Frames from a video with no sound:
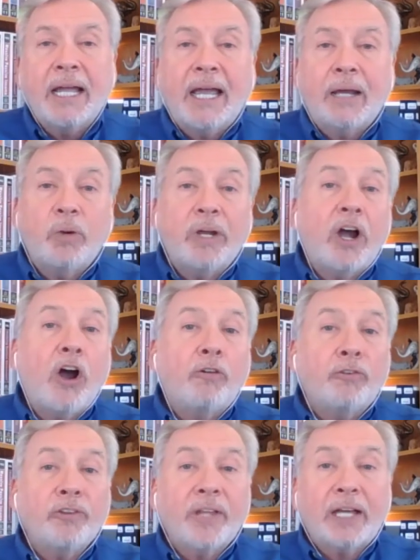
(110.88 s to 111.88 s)
And we
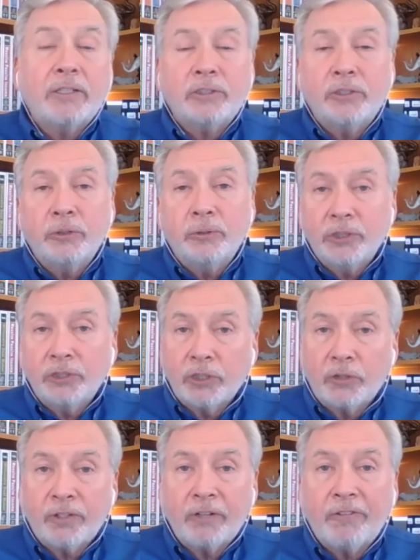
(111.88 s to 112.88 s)
offer that to
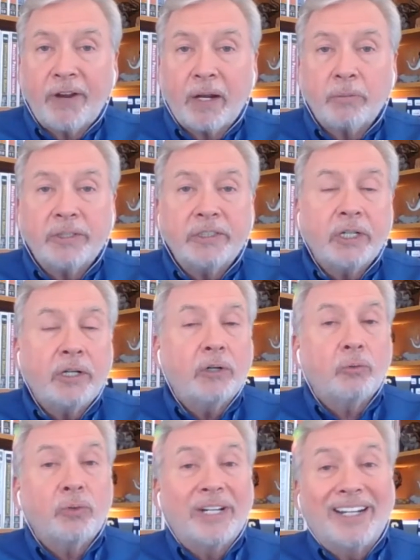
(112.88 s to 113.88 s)
deserving families,
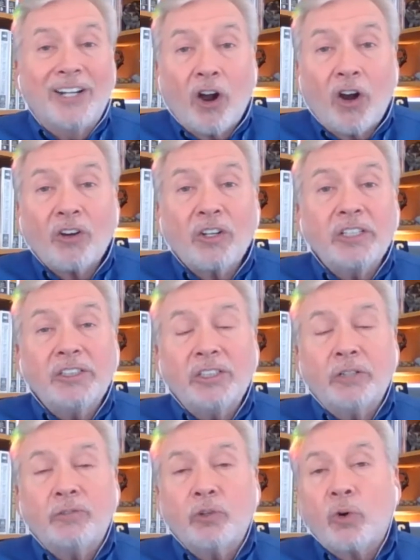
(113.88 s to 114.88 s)
regardless
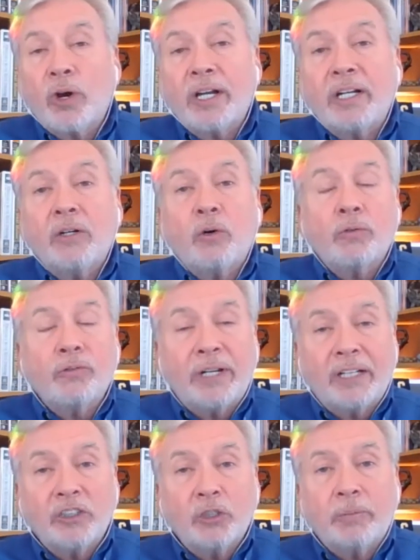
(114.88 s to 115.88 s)
of credit or
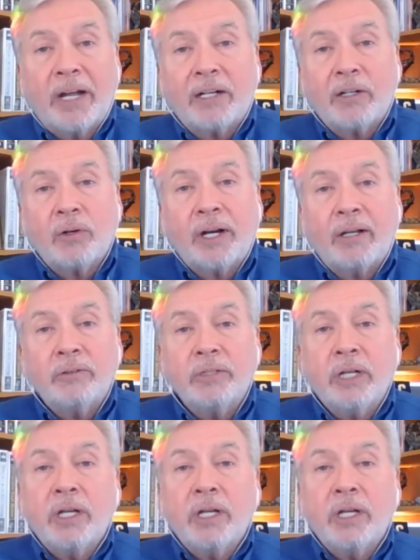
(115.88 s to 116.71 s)
financial background,